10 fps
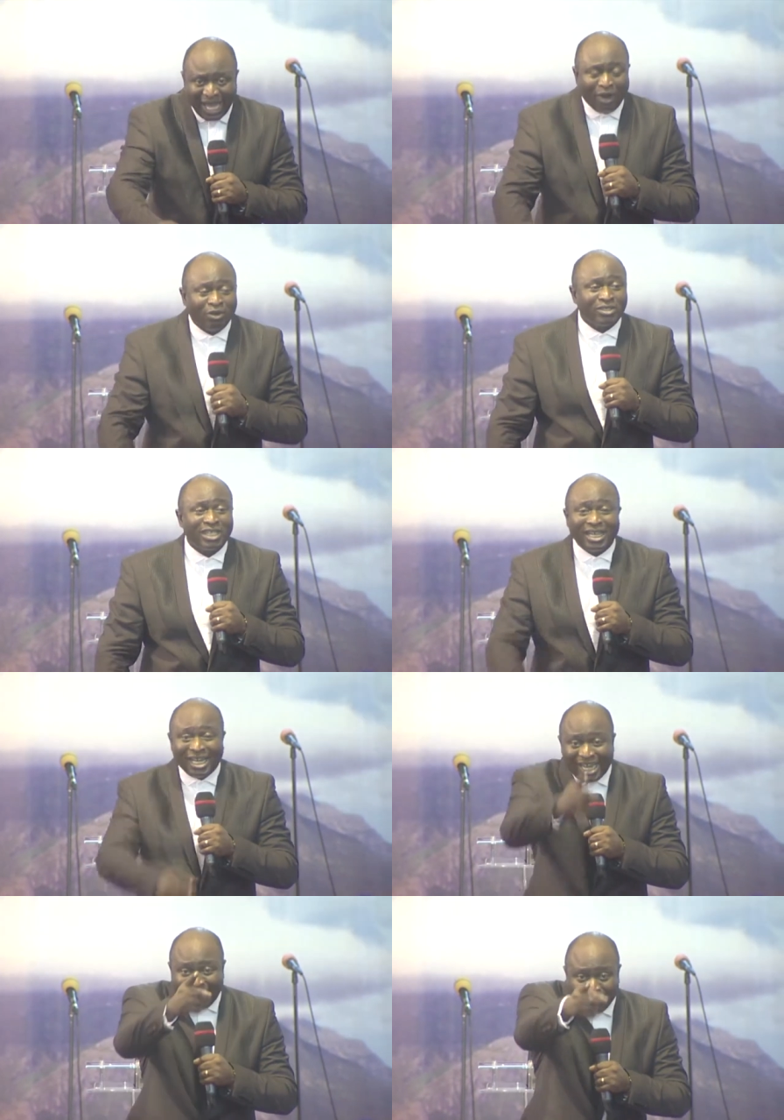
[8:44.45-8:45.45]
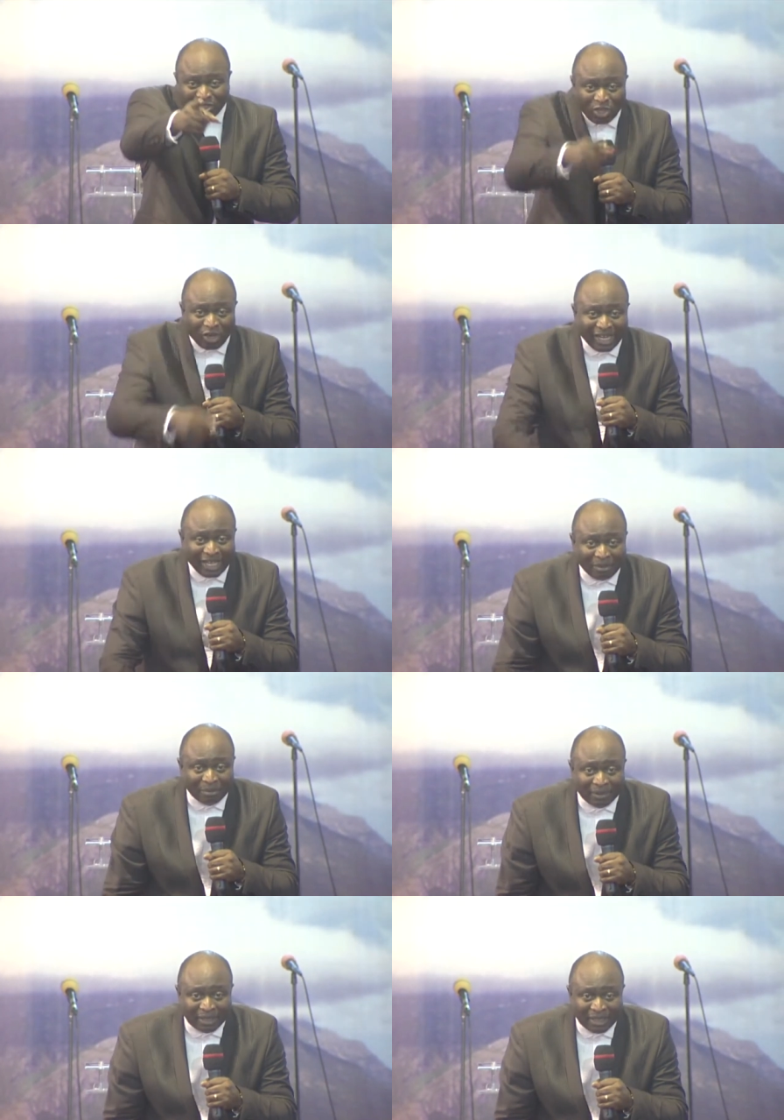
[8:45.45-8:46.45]
I want to say, the name is your
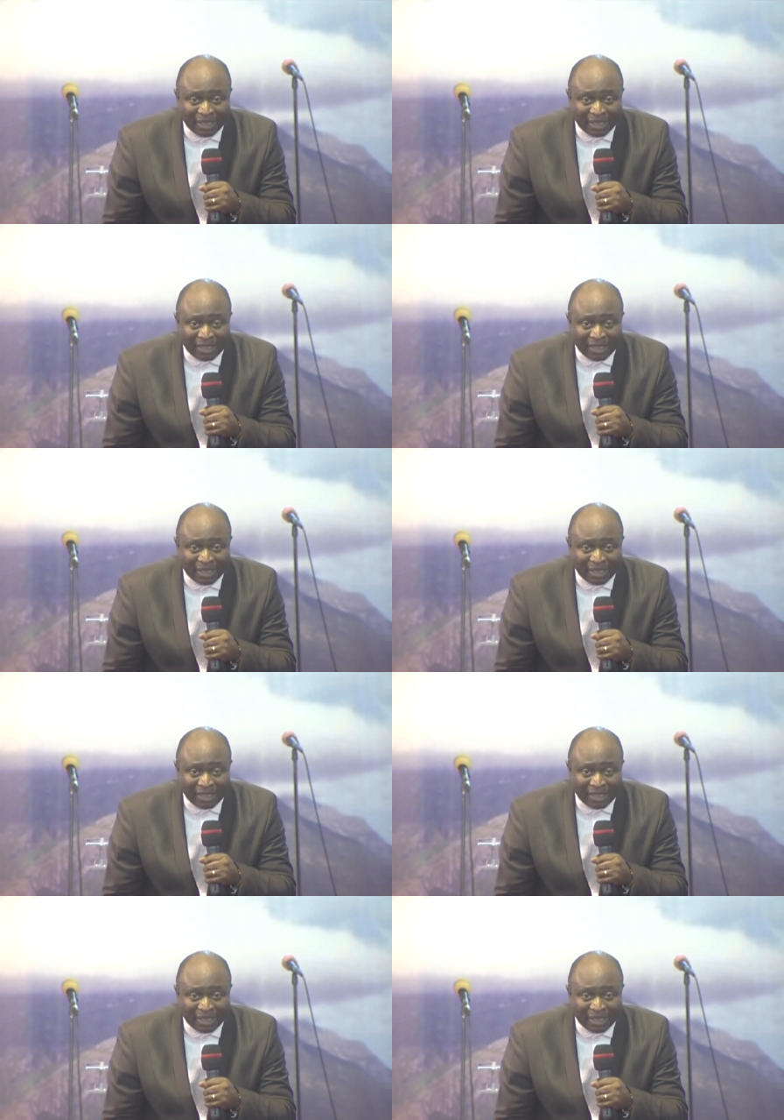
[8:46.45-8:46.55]
name.